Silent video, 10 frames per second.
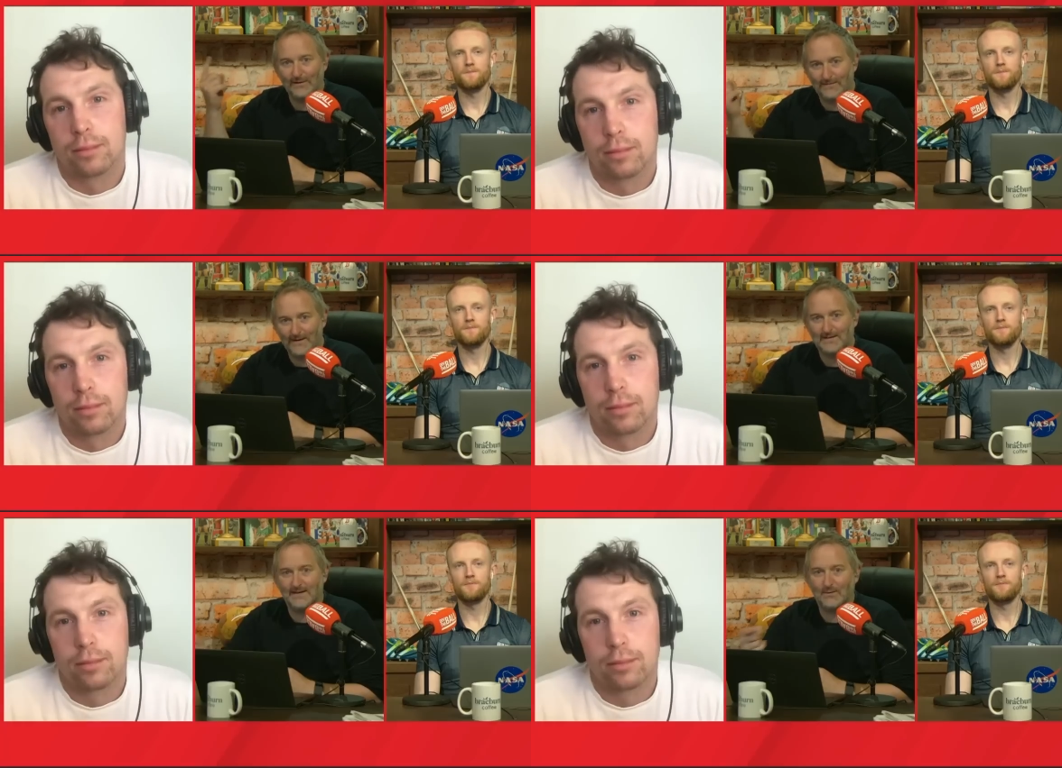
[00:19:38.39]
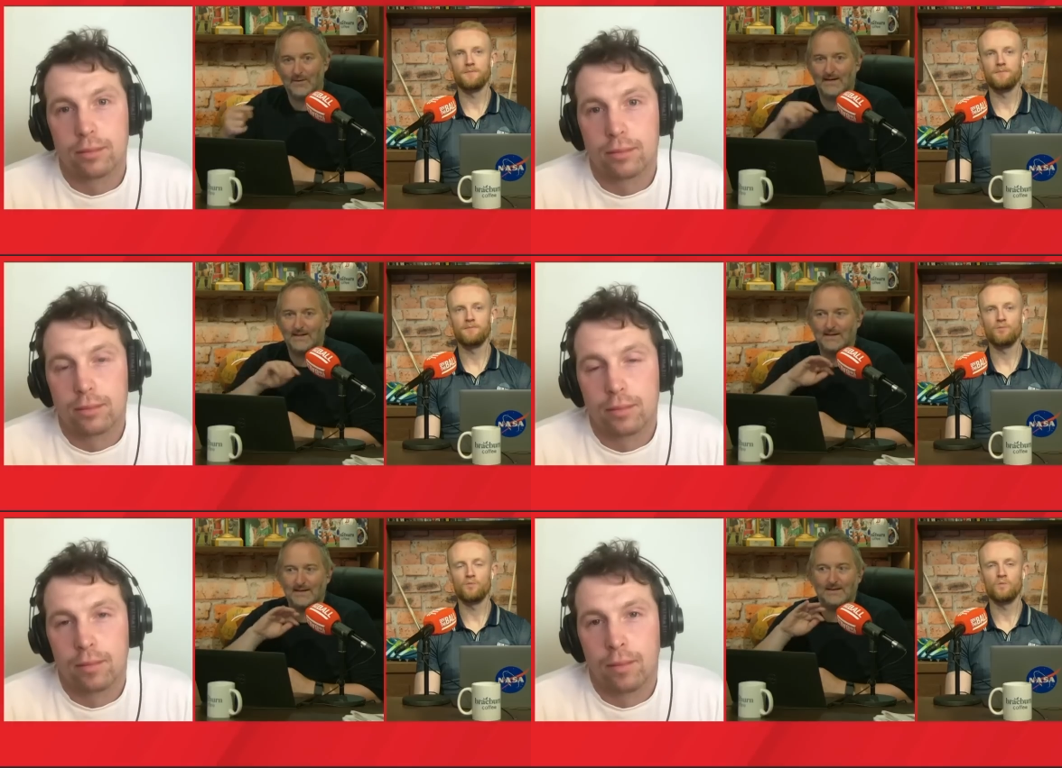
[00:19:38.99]
Speaker 1: fit in a way
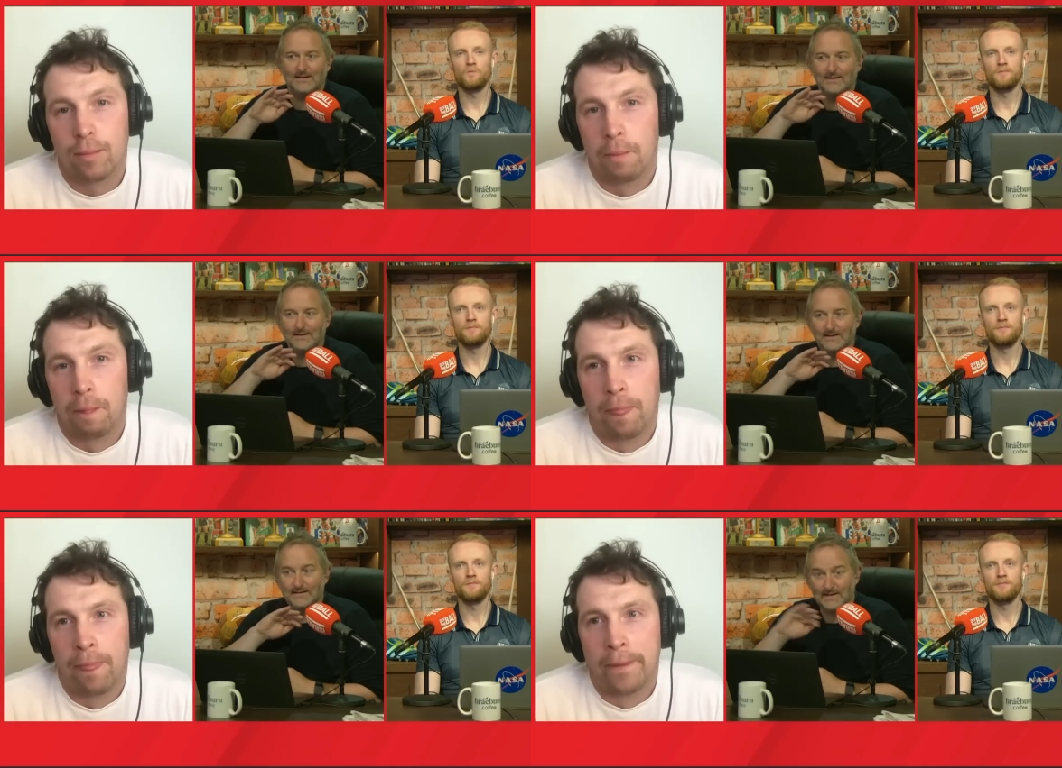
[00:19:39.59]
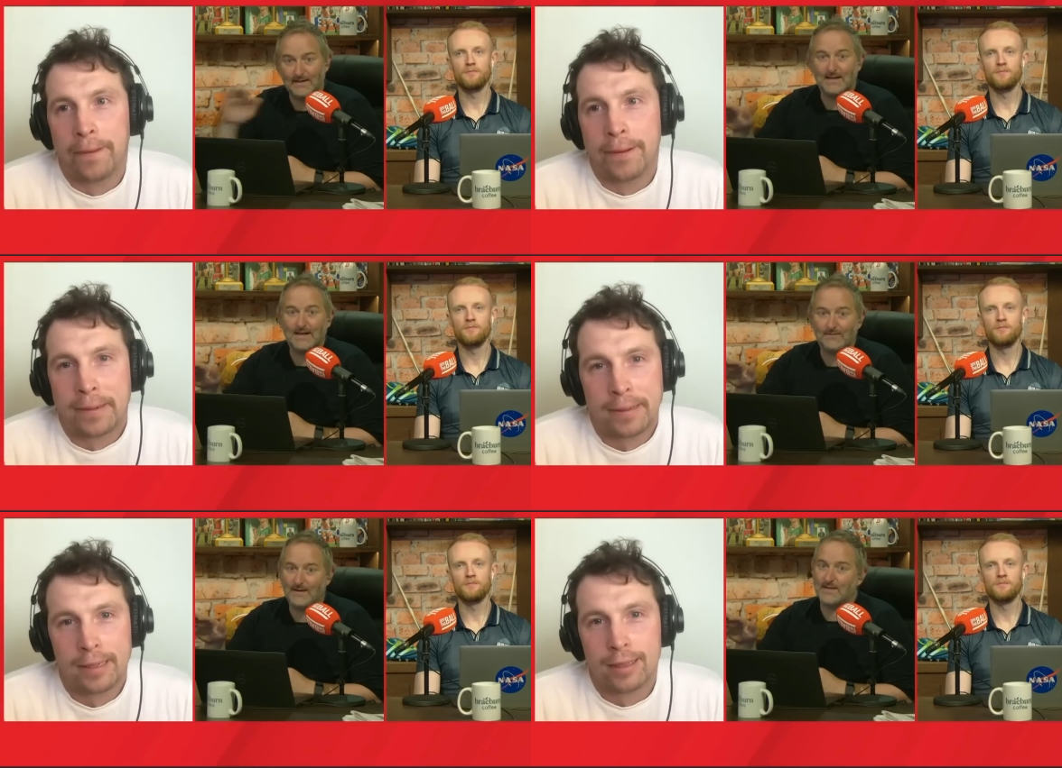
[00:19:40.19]
that they didn't
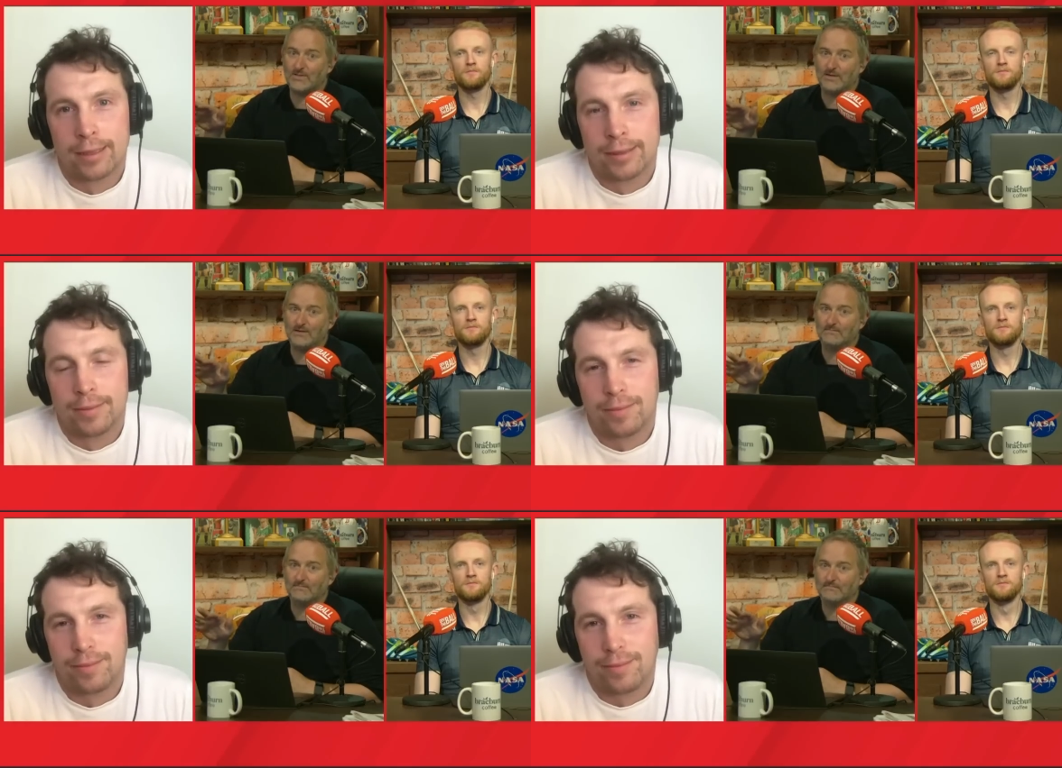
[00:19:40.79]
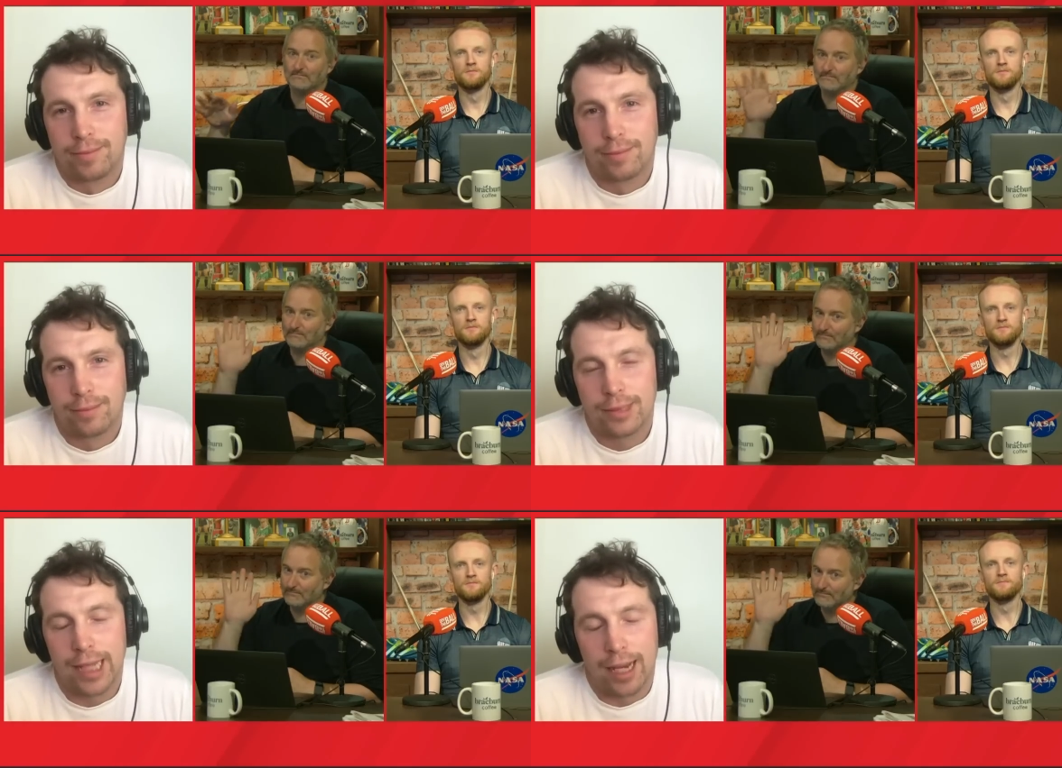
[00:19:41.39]
have last year.
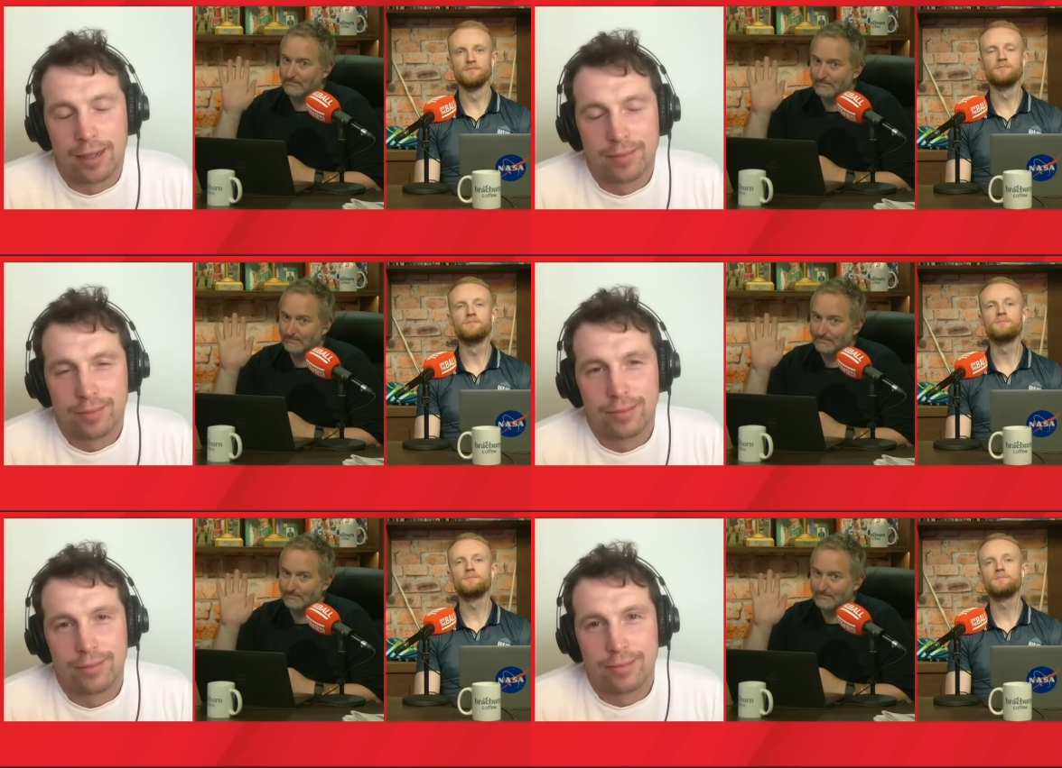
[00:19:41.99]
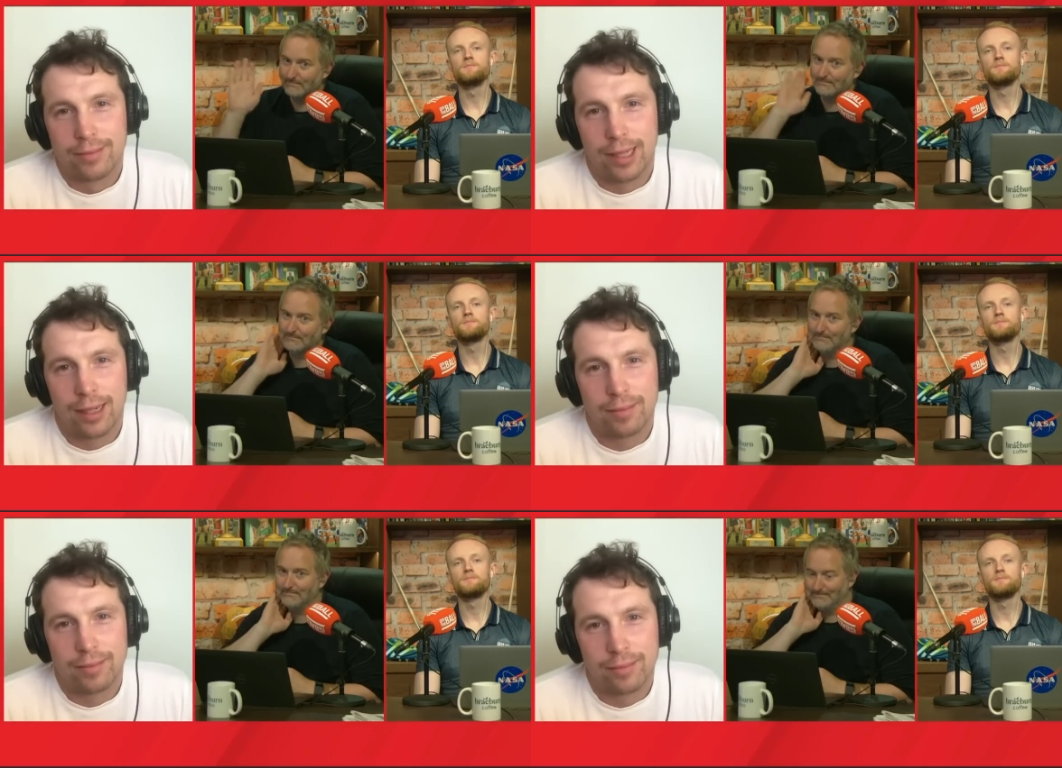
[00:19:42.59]
Speaker 2: Yeah,
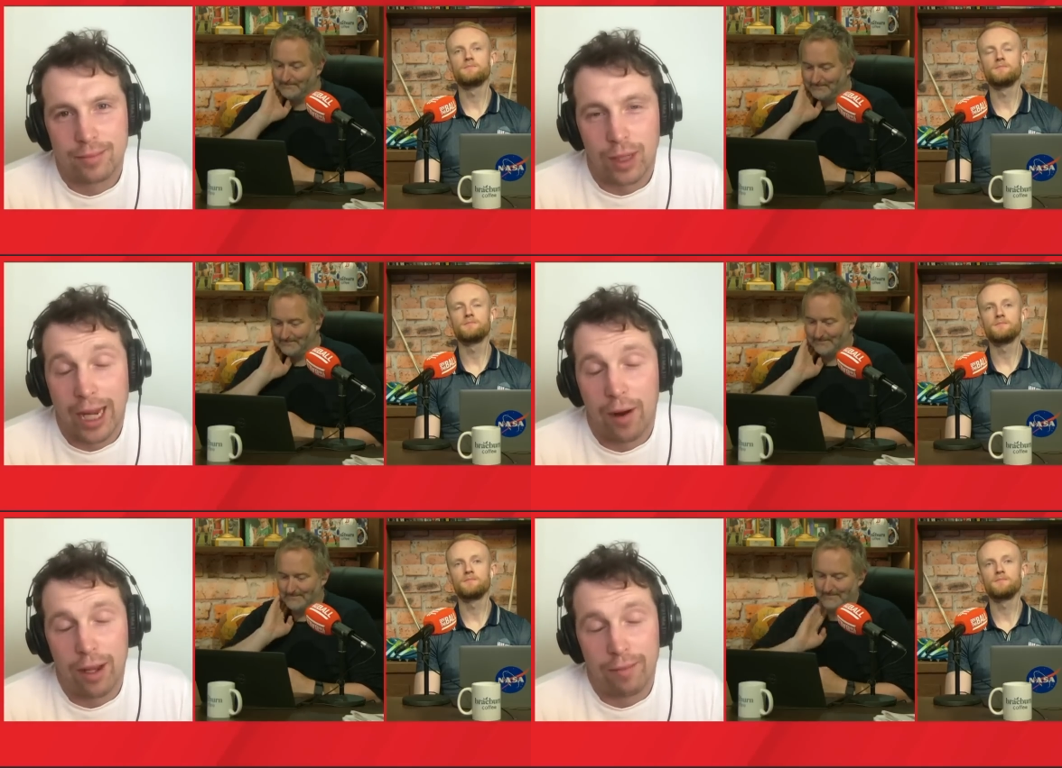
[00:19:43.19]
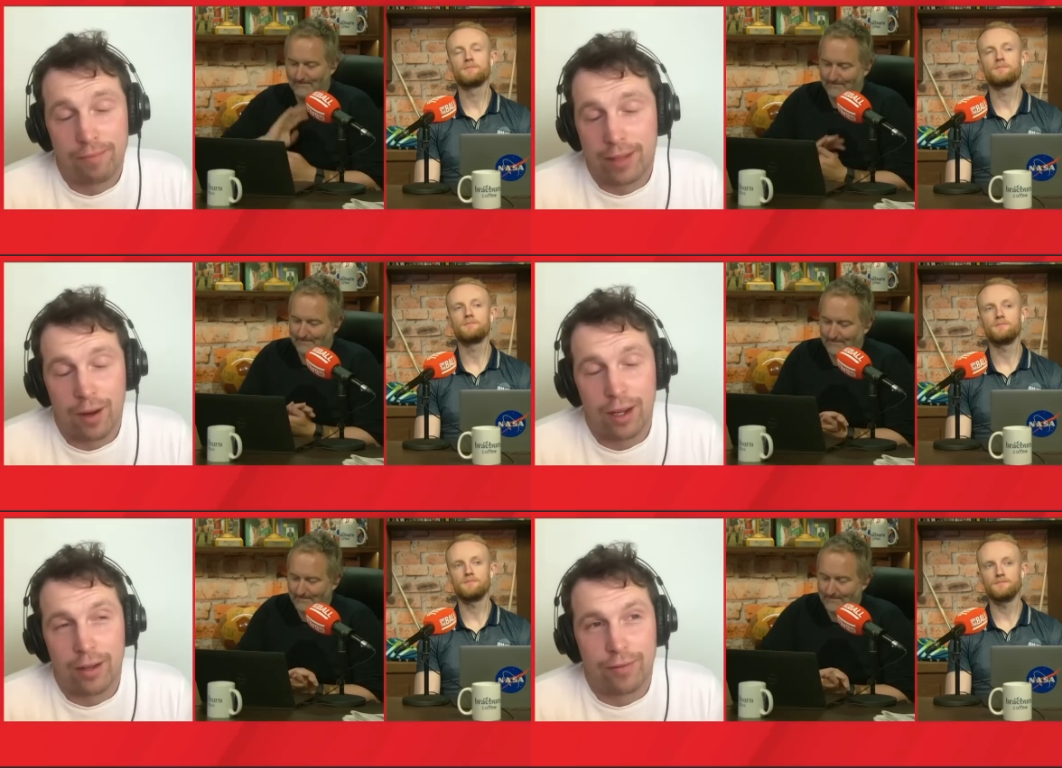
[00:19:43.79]
yeah. Well, Kerry,
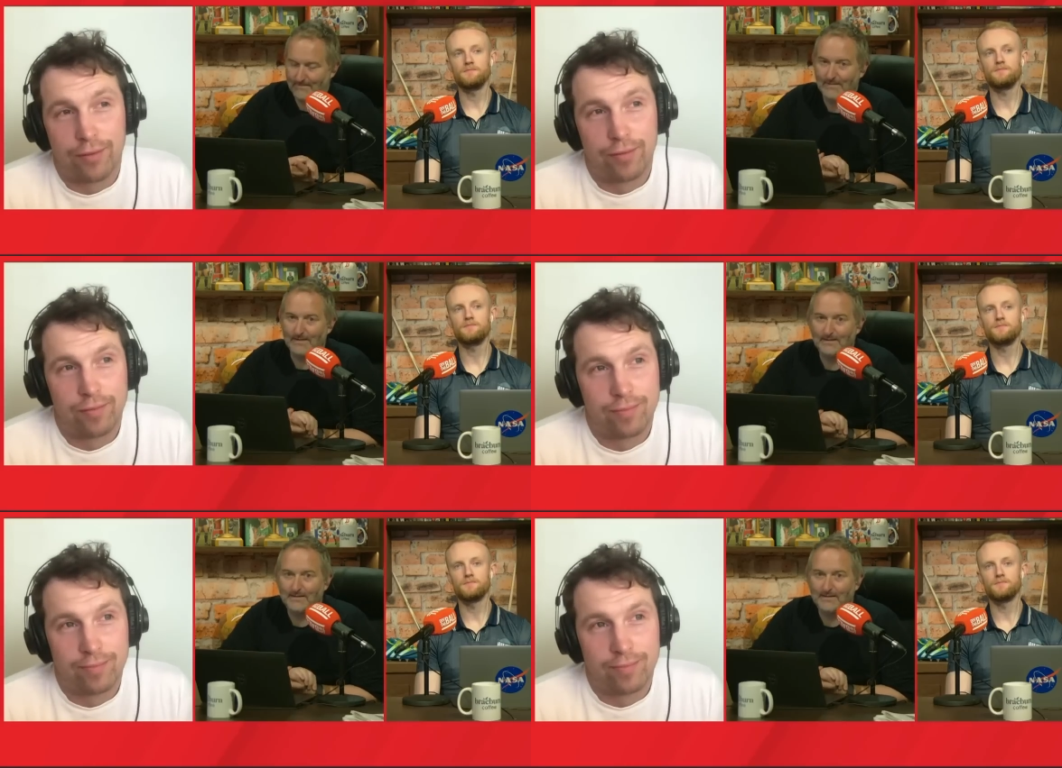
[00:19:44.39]
Kerry have